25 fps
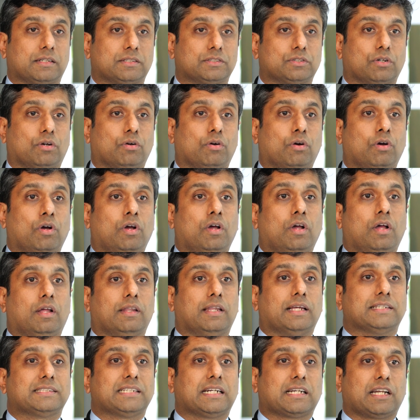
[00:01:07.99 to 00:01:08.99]
So
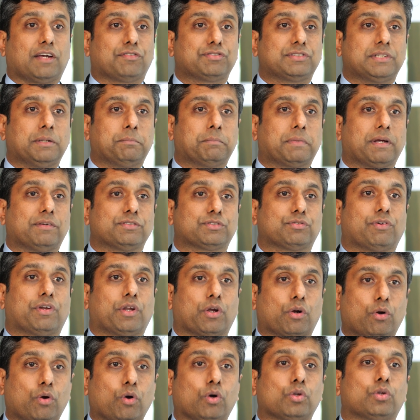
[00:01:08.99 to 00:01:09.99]
the set of symptoms, when
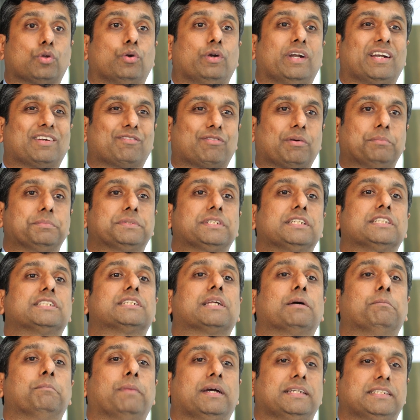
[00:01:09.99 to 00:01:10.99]
you go through it from
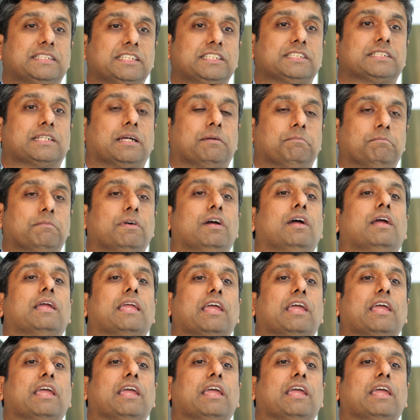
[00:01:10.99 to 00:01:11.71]
system by system,